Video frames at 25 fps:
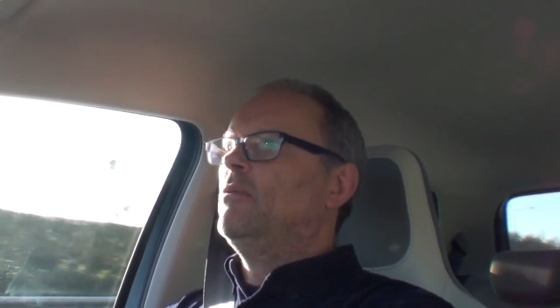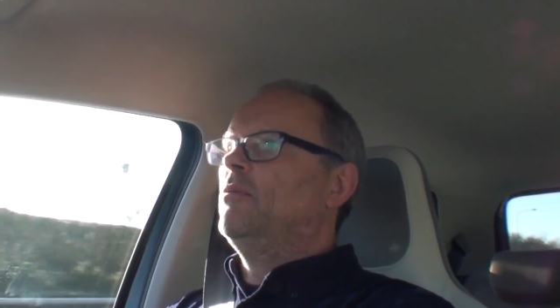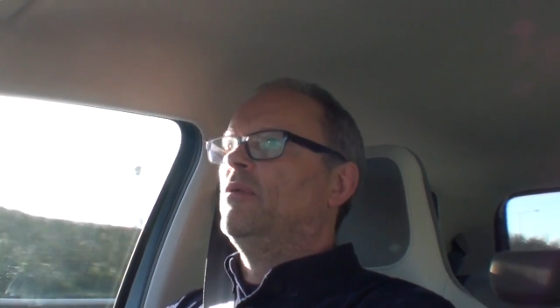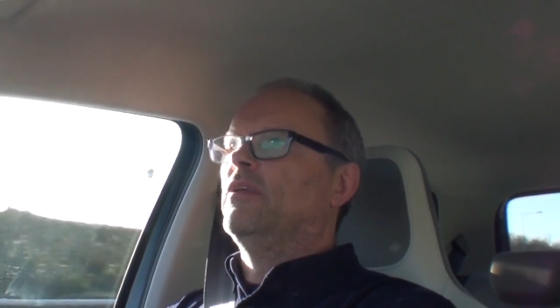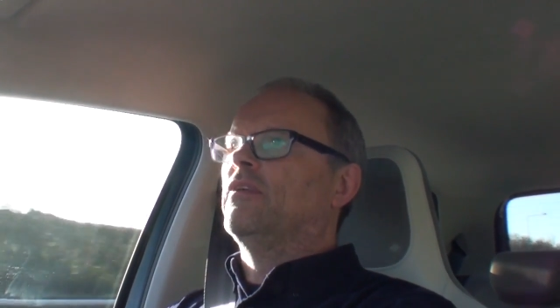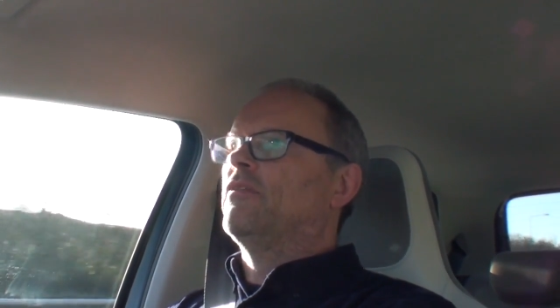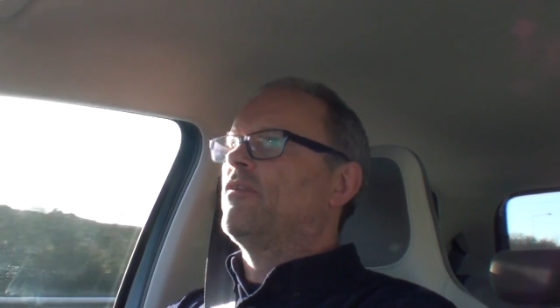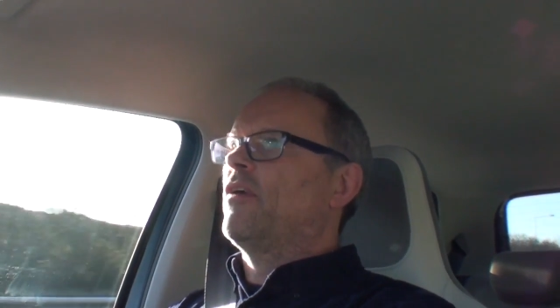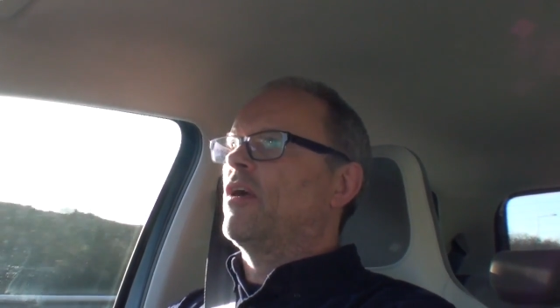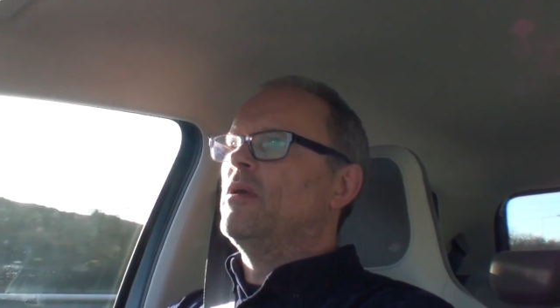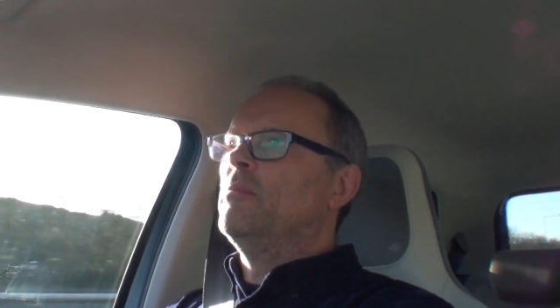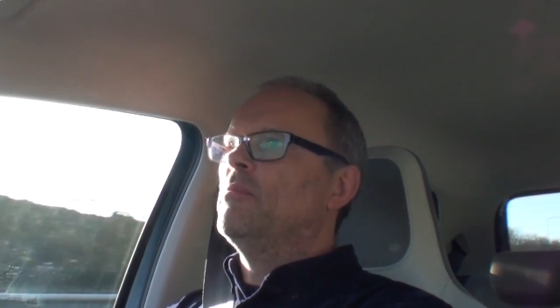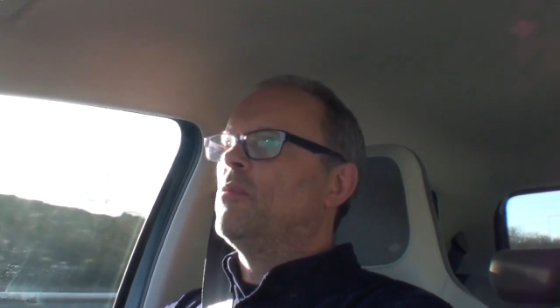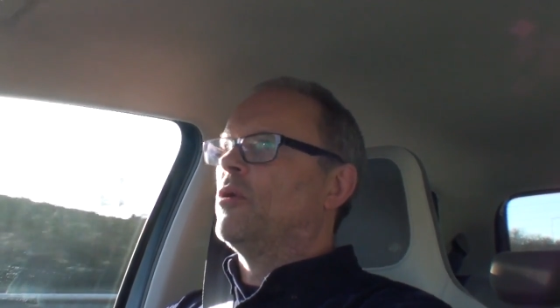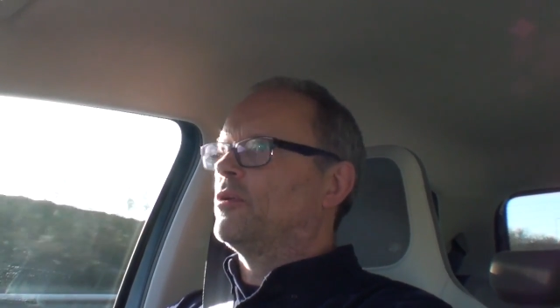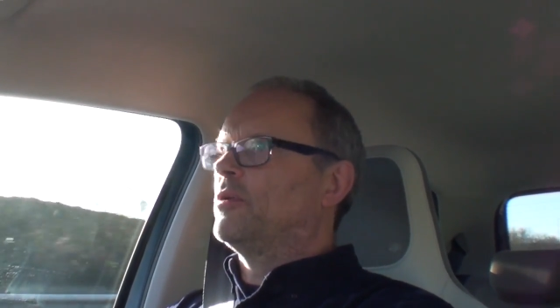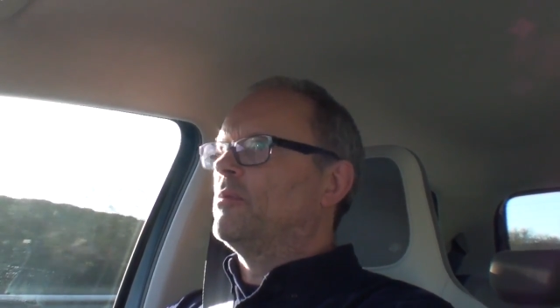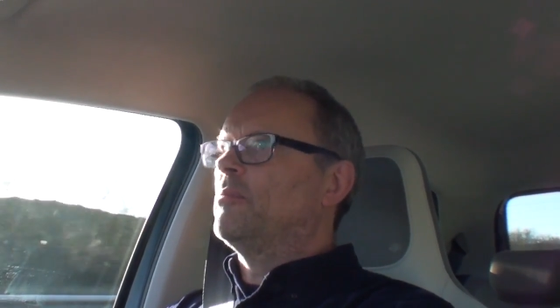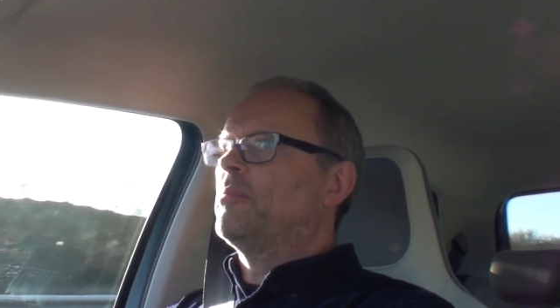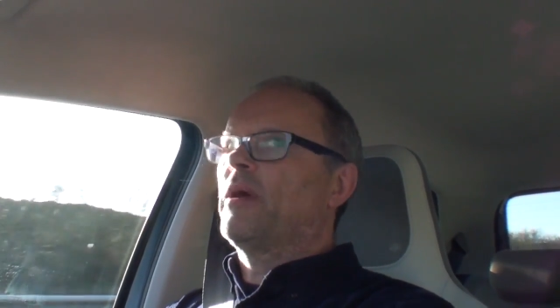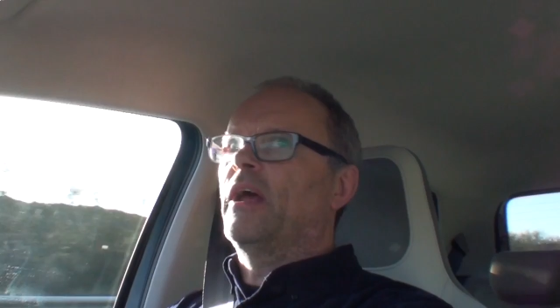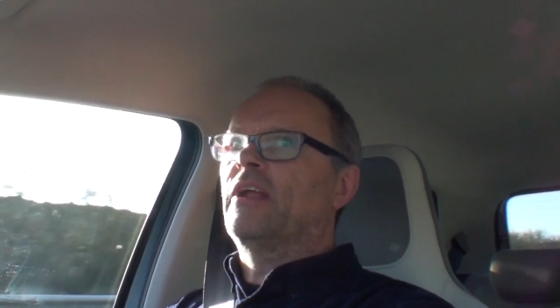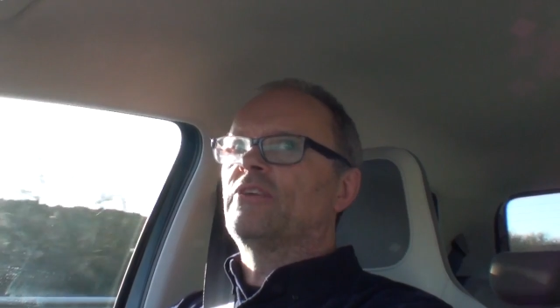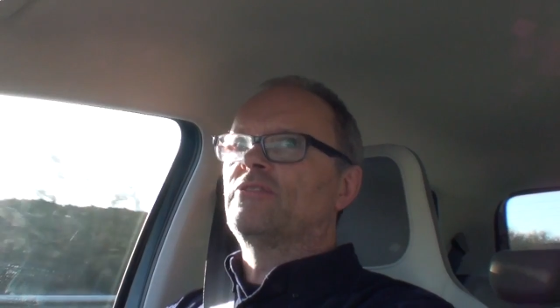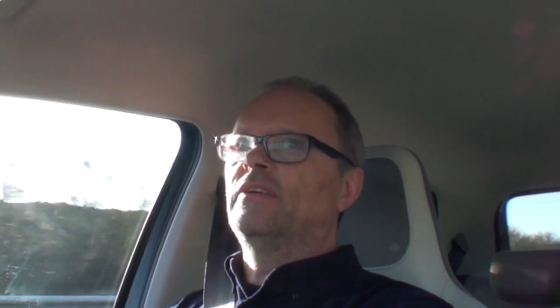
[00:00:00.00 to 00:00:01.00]
with a very
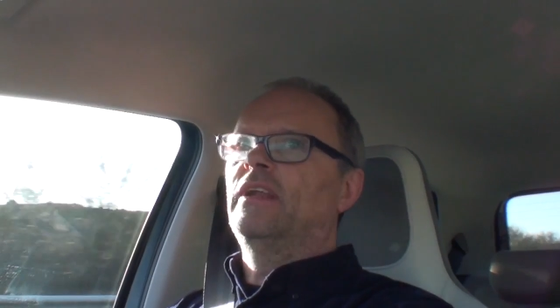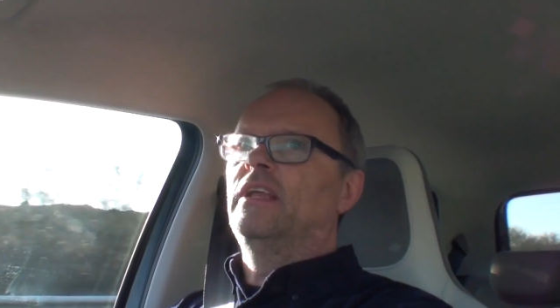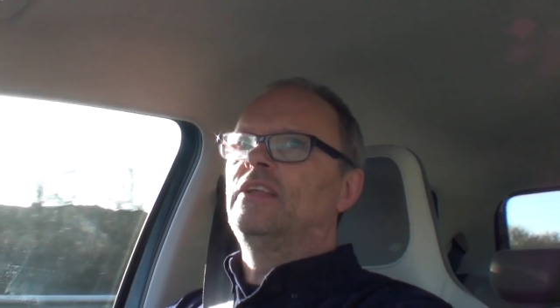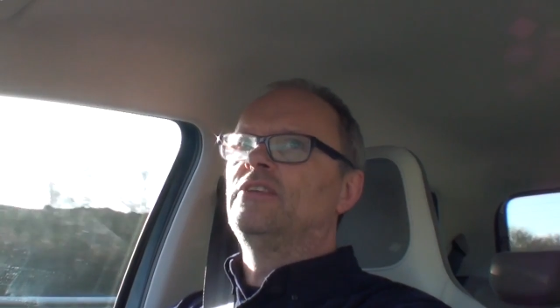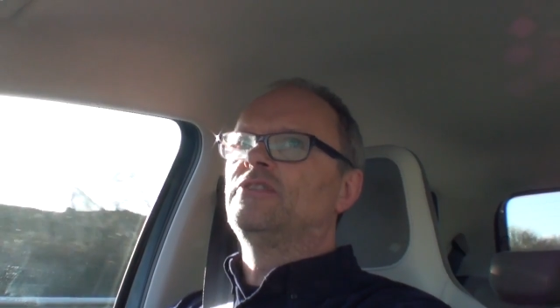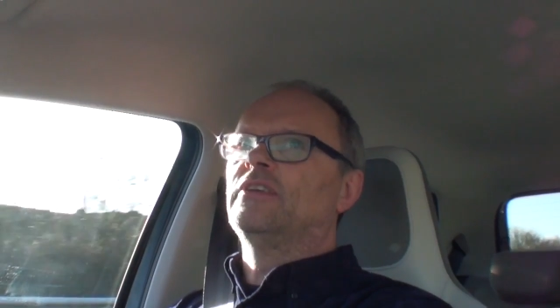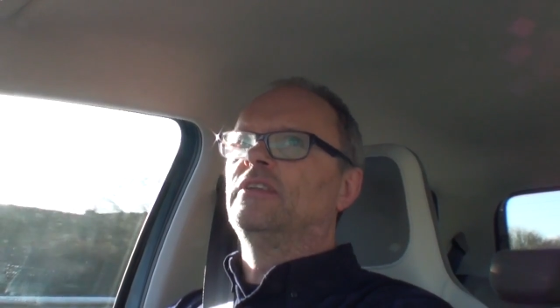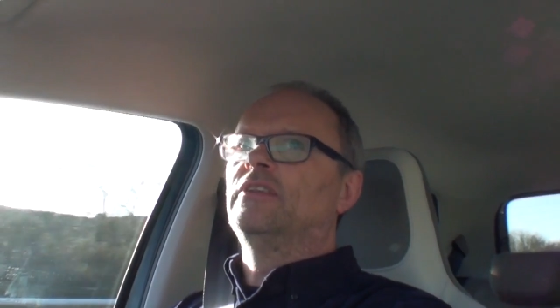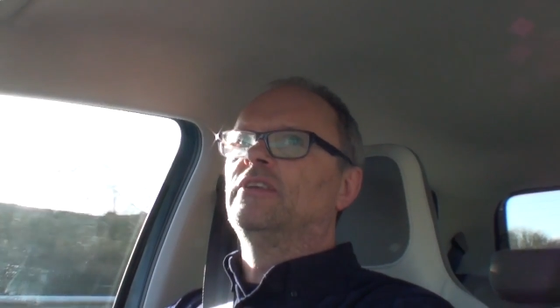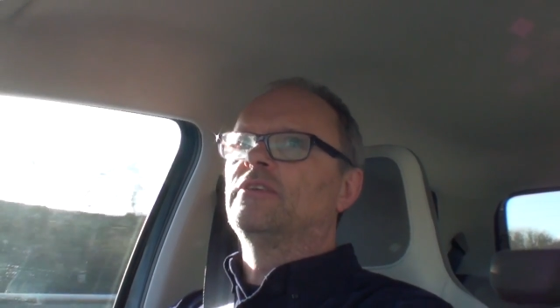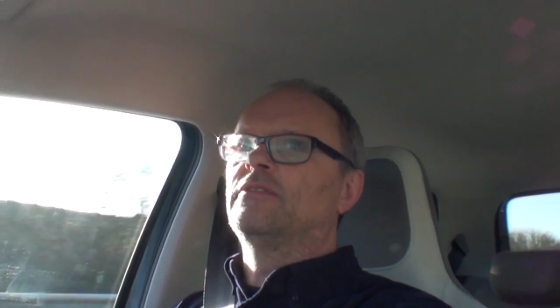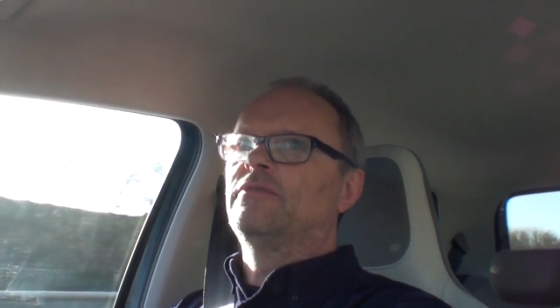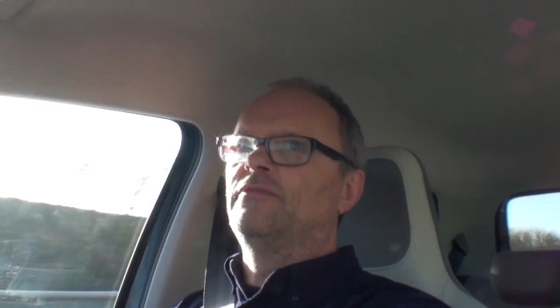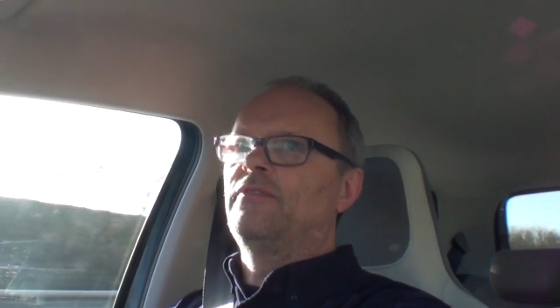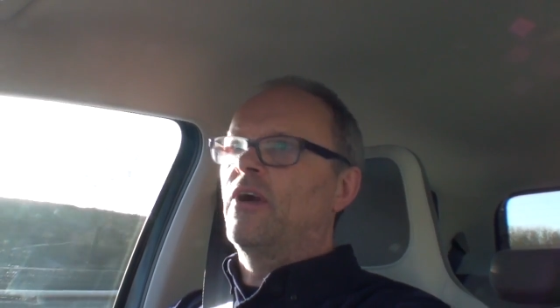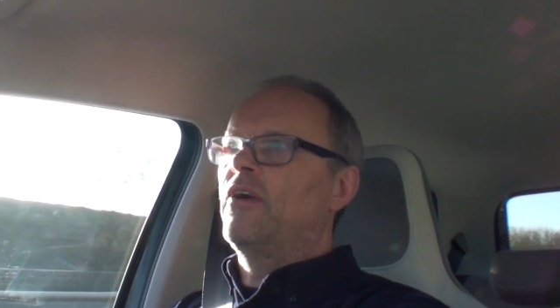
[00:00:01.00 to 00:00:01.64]
modern petrol engine that's